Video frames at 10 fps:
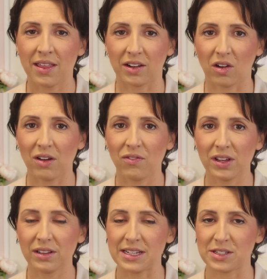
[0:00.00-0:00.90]
that I
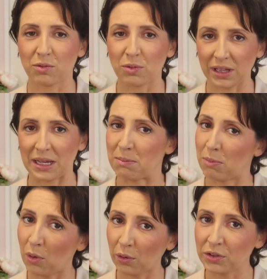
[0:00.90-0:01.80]
feel is a really
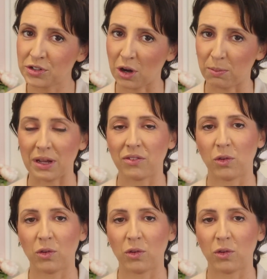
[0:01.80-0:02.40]
important topic